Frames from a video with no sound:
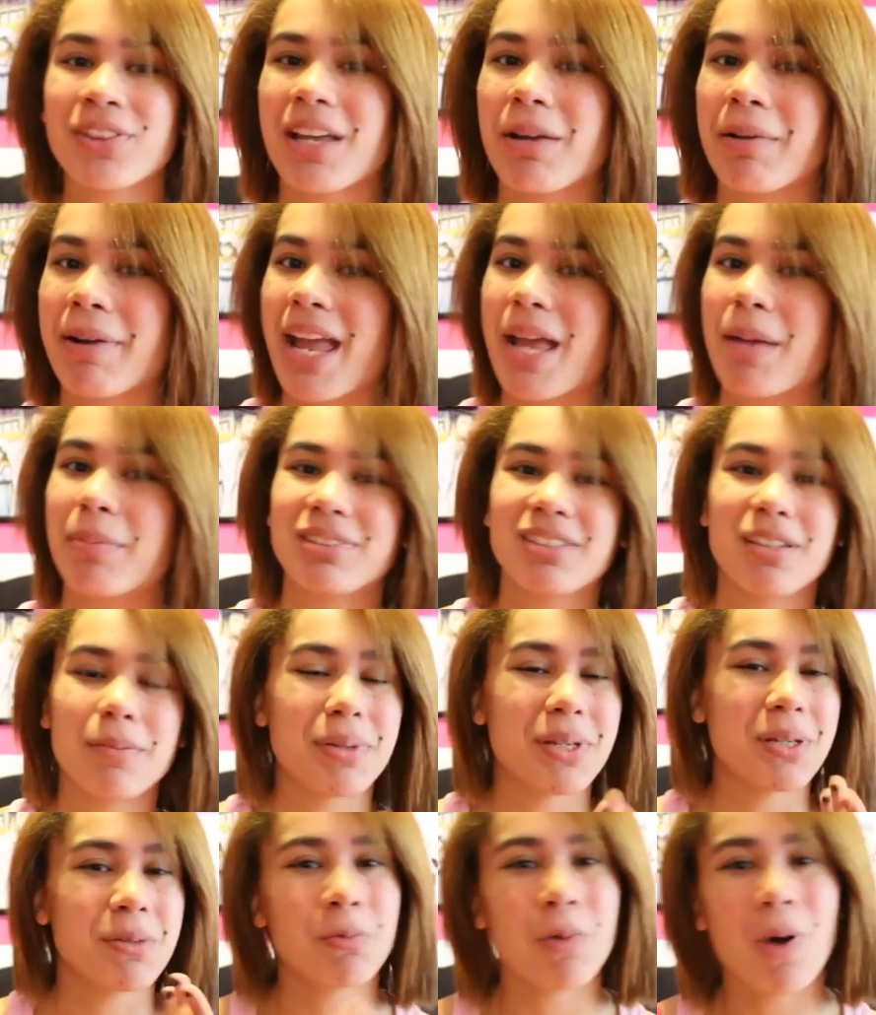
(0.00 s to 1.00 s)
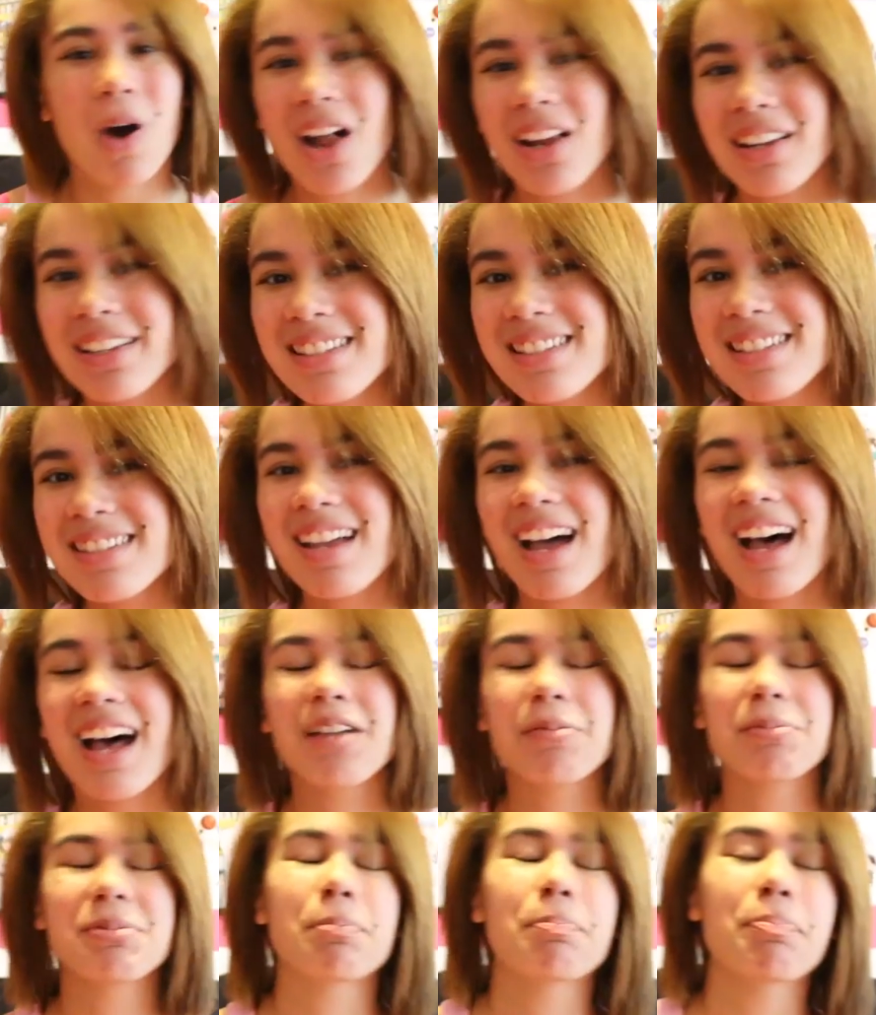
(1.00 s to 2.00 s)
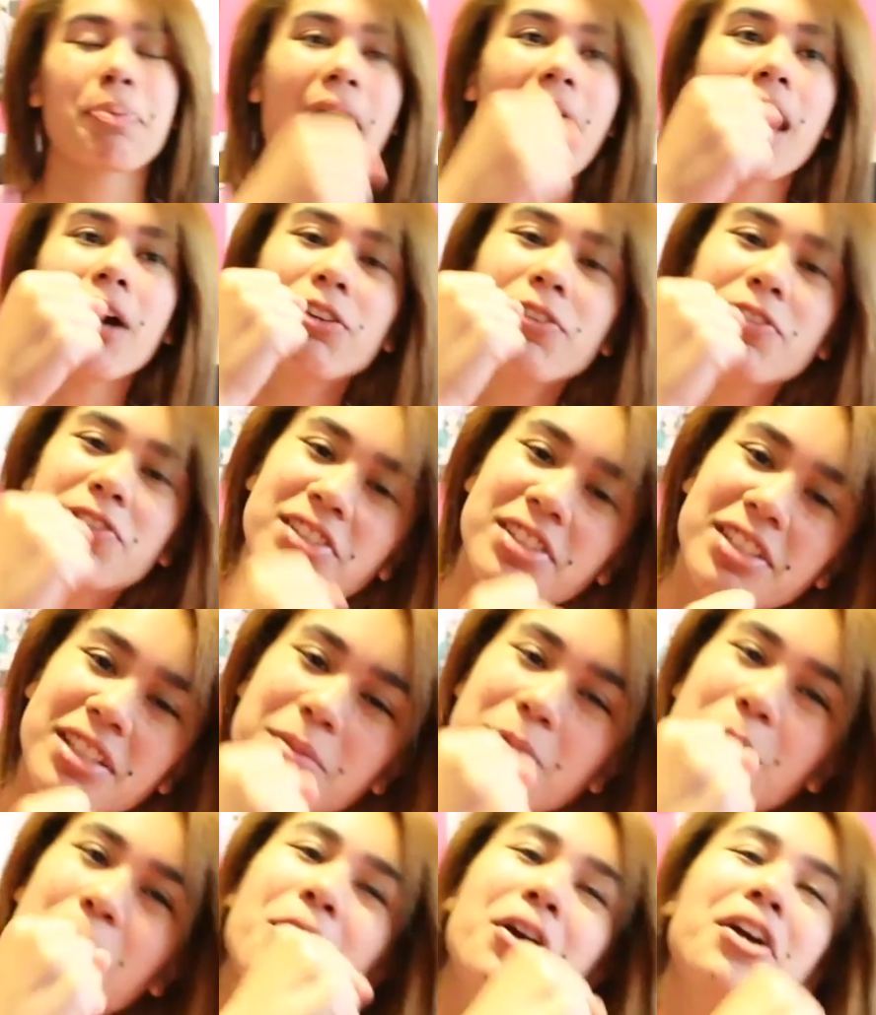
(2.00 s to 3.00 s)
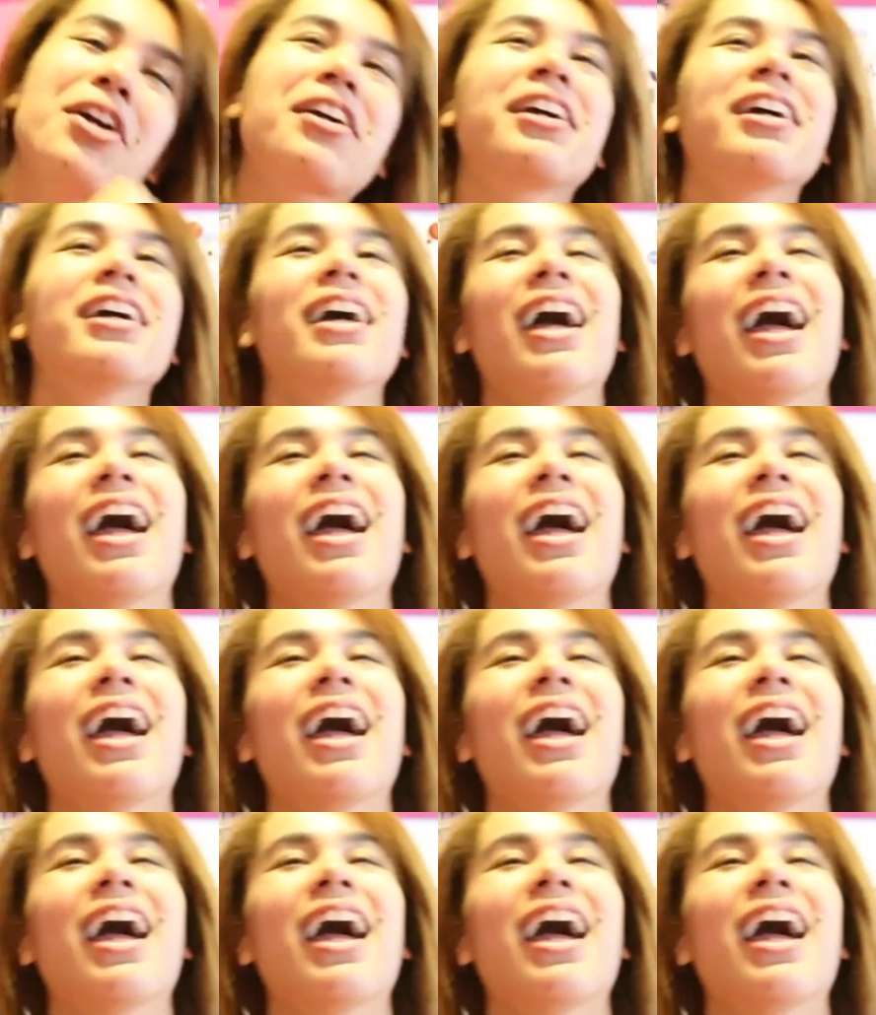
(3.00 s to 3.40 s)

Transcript: They were able to beat Wallenstein with the power of teamwork.